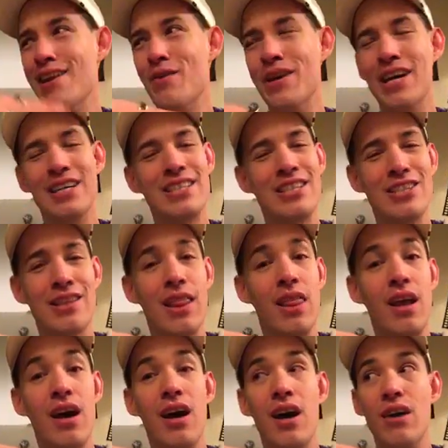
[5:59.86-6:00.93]
Anyone else just
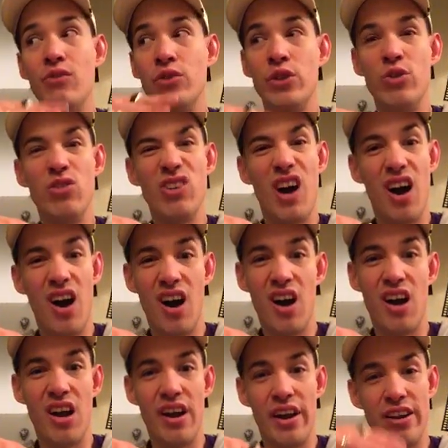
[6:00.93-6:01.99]
love when you
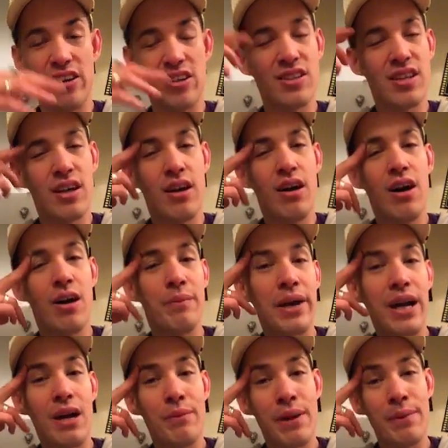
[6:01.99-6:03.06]
yawn and you're just like, oh my god,